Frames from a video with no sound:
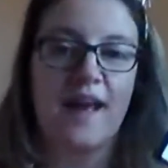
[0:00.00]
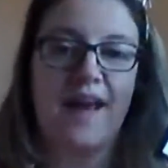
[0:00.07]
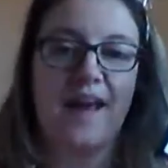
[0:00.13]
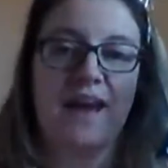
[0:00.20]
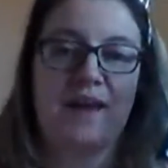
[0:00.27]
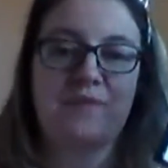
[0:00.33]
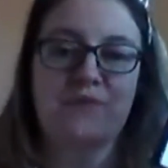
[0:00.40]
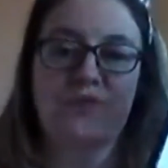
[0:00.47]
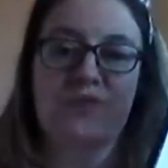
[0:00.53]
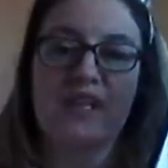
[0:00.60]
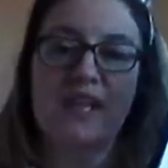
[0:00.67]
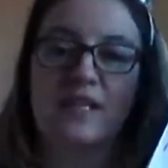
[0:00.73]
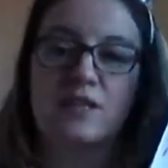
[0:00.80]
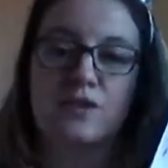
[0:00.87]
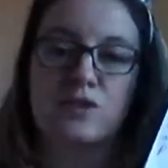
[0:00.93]
For the
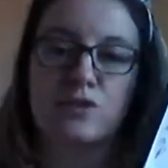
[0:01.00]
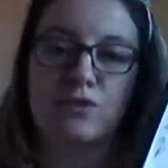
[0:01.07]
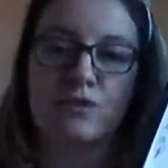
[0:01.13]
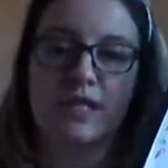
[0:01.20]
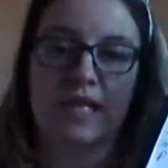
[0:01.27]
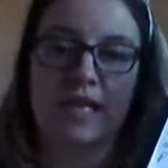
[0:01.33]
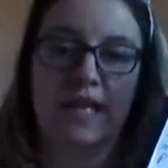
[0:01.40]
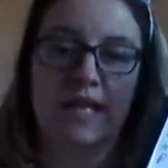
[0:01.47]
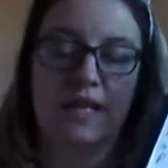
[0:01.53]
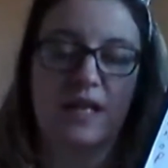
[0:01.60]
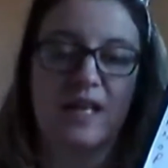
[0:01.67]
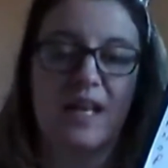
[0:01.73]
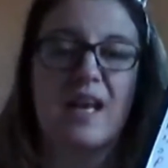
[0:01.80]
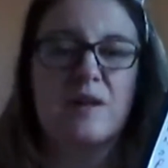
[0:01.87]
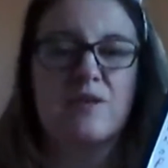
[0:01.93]
kids to join in
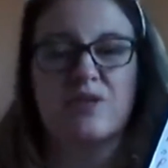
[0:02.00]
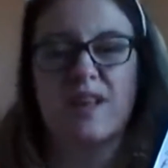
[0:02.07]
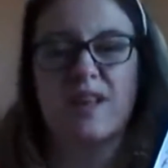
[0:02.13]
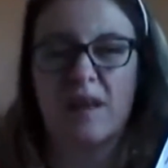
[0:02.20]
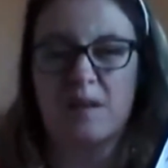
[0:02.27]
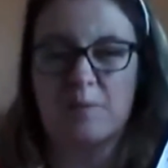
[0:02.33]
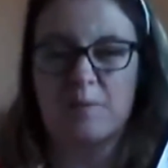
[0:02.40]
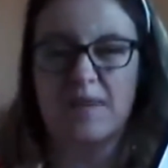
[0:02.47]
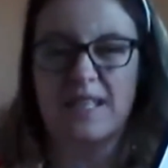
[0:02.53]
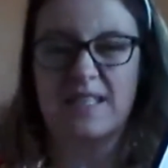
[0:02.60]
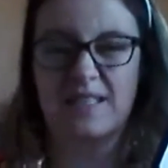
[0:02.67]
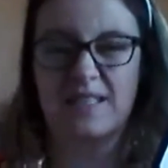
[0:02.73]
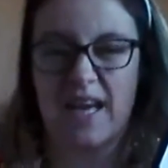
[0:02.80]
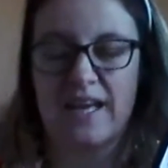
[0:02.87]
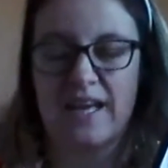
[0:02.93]
and keep them
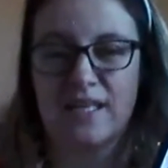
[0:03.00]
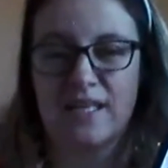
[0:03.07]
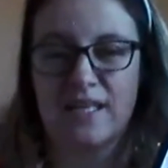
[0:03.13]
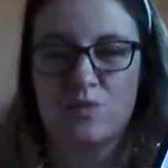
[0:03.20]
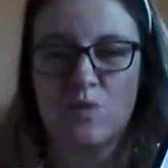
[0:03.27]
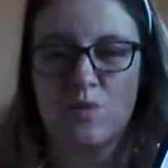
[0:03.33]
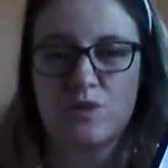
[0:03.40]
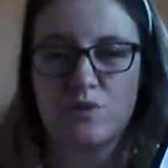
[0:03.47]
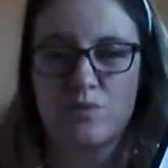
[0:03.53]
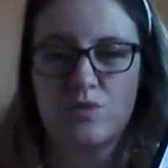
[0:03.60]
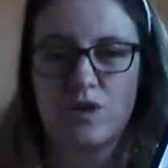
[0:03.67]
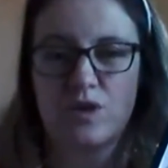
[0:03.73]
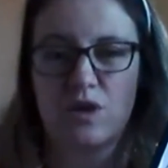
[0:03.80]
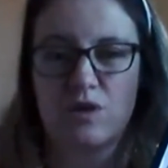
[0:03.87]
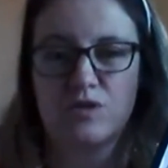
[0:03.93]
entertained whilst we're
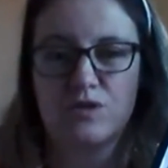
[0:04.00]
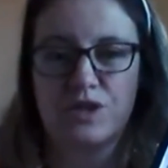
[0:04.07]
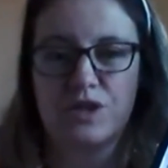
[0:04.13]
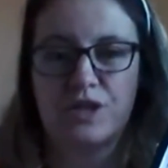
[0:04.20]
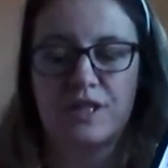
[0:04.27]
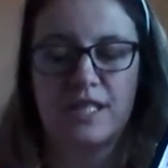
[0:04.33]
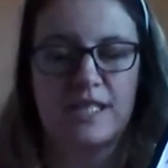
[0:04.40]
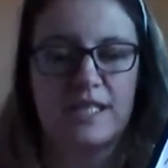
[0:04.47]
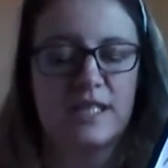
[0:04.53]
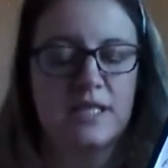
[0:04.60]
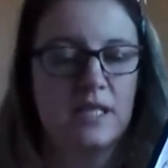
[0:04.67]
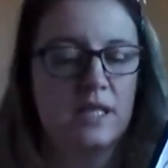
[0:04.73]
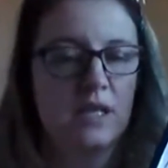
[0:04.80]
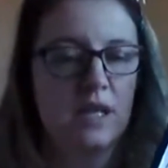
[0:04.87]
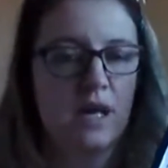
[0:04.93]
on a long journey.
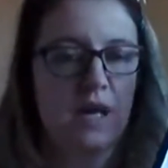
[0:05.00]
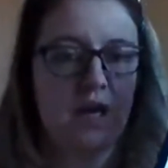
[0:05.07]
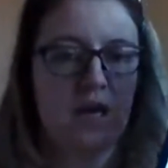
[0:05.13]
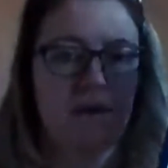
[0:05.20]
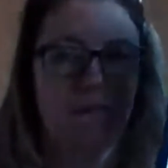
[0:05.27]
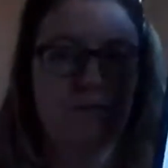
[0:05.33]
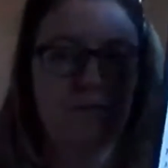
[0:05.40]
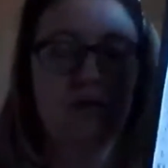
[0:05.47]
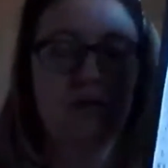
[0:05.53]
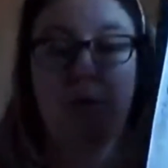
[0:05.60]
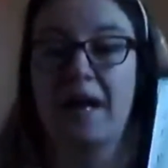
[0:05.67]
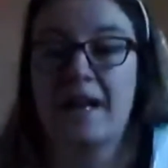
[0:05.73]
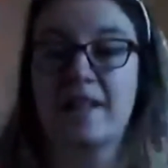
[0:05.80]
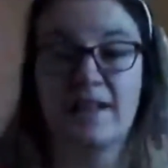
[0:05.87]
You can play